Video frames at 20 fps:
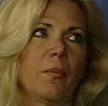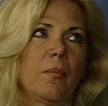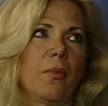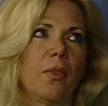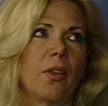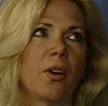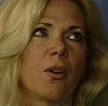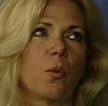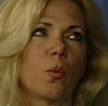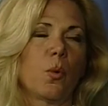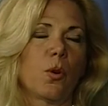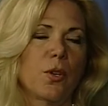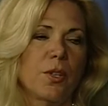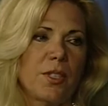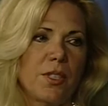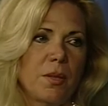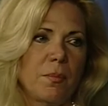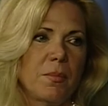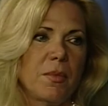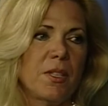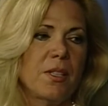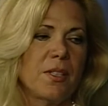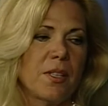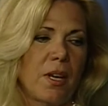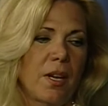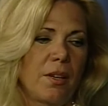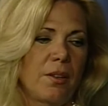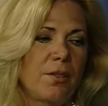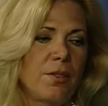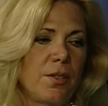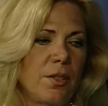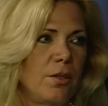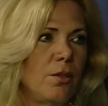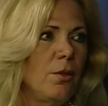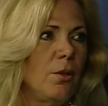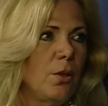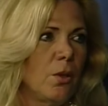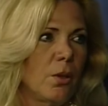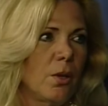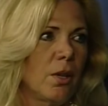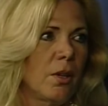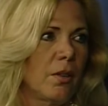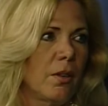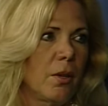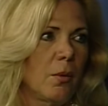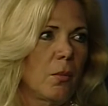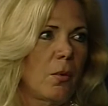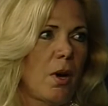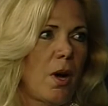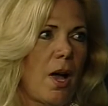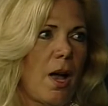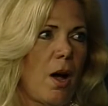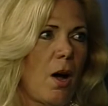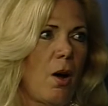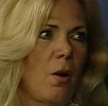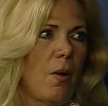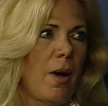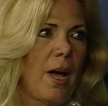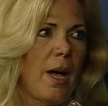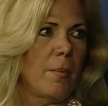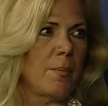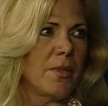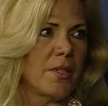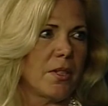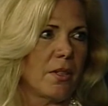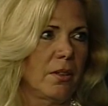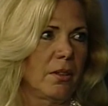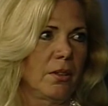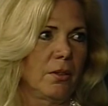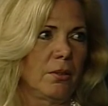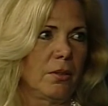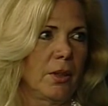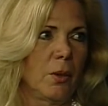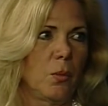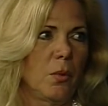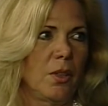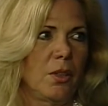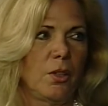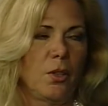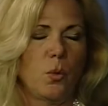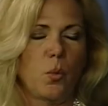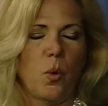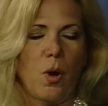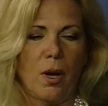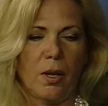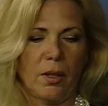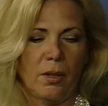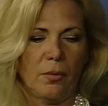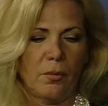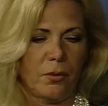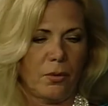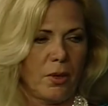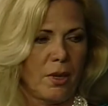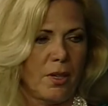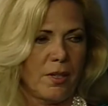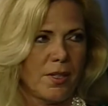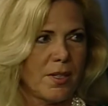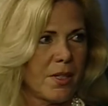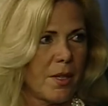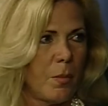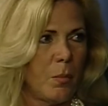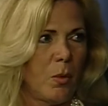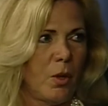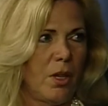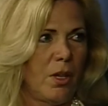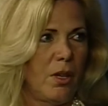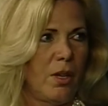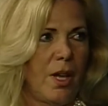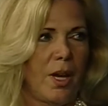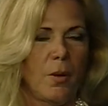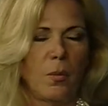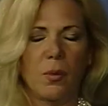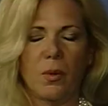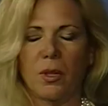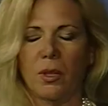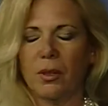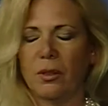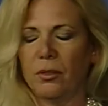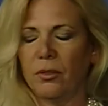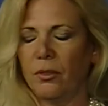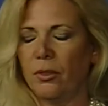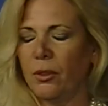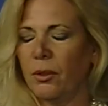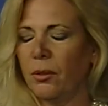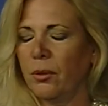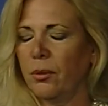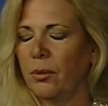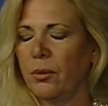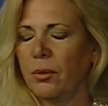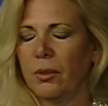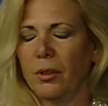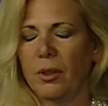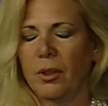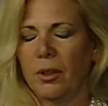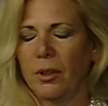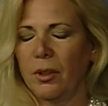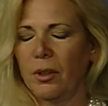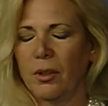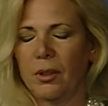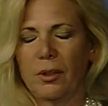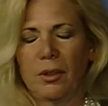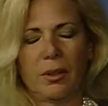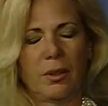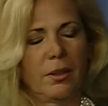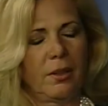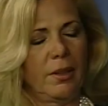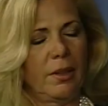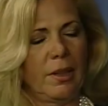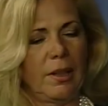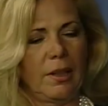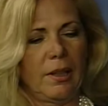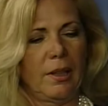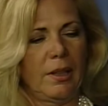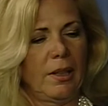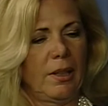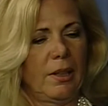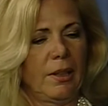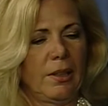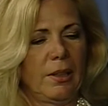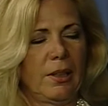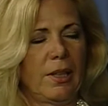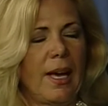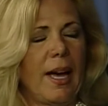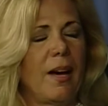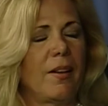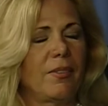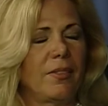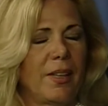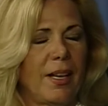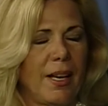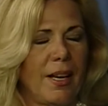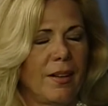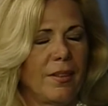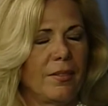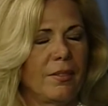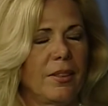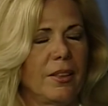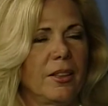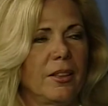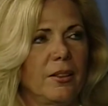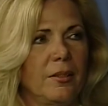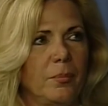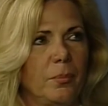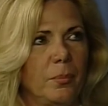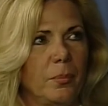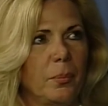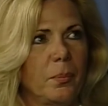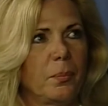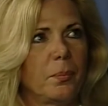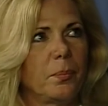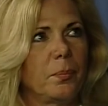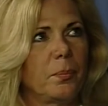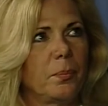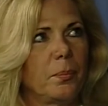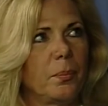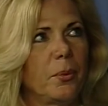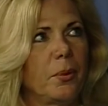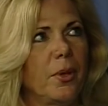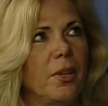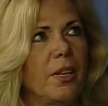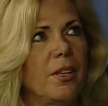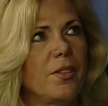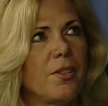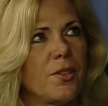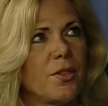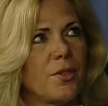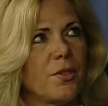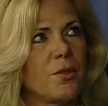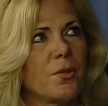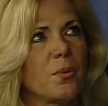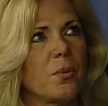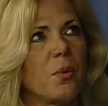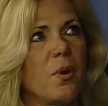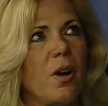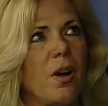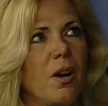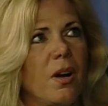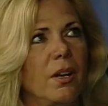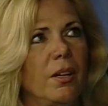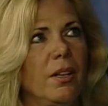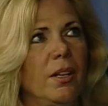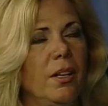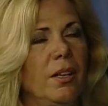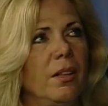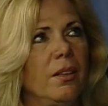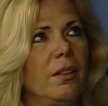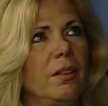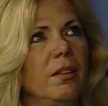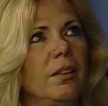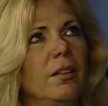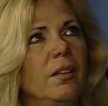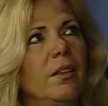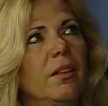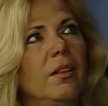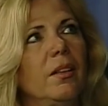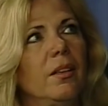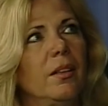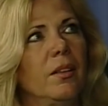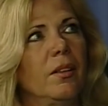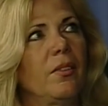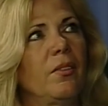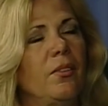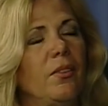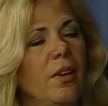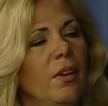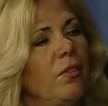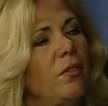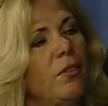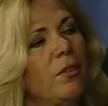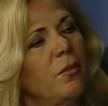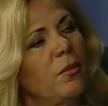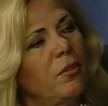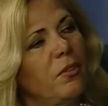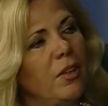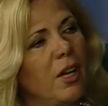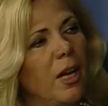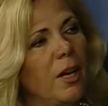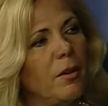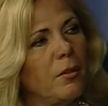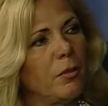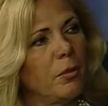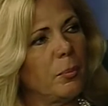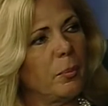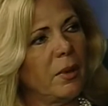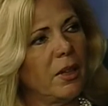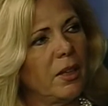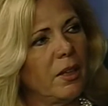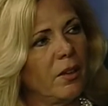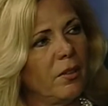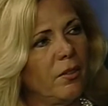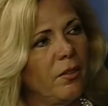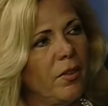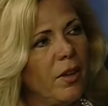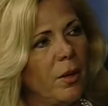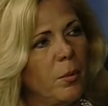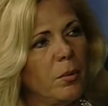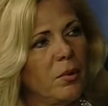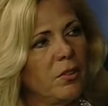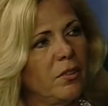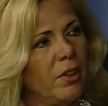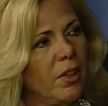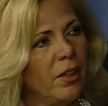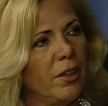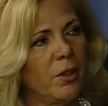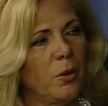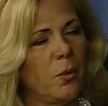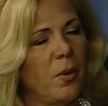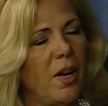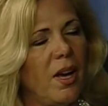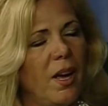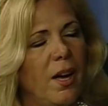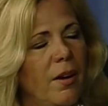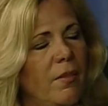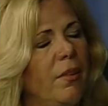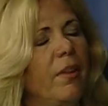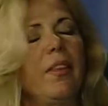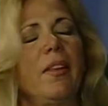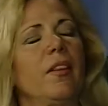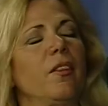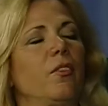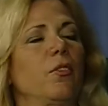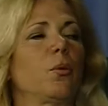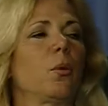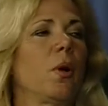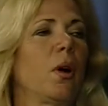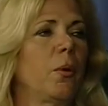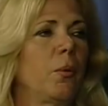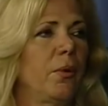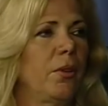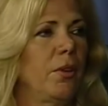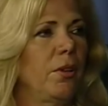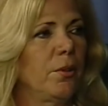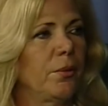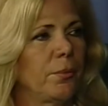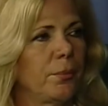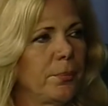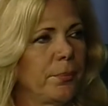there were some designers in New York that, absolutely. When you walk in front of someone, they will do, you have to have a pretty strong sense of self, because they will tell you everything that's wrong with you.